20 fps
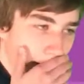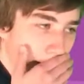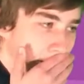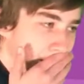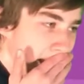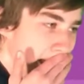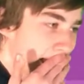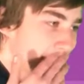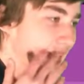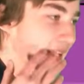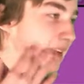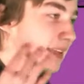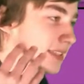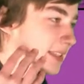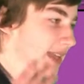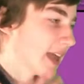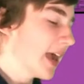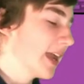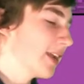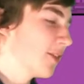Again,
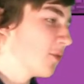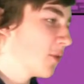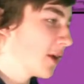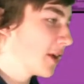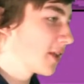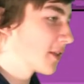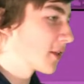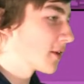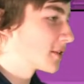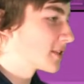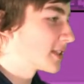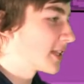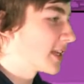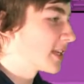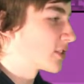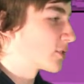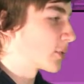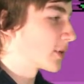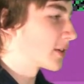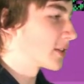it's kind of one of those
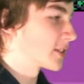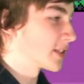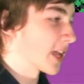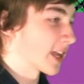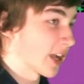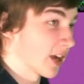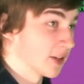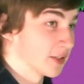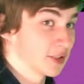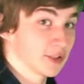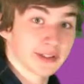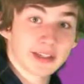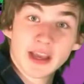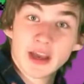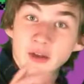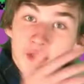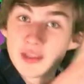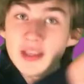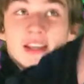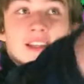things where it's like
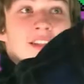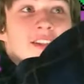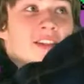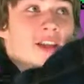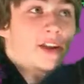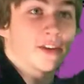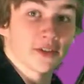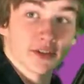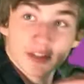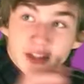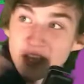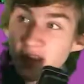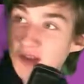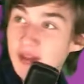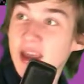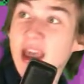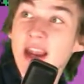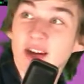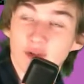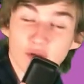Undertale this,
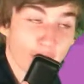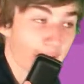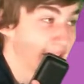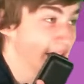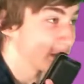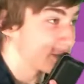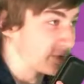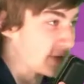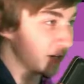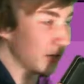Undertale that, greatest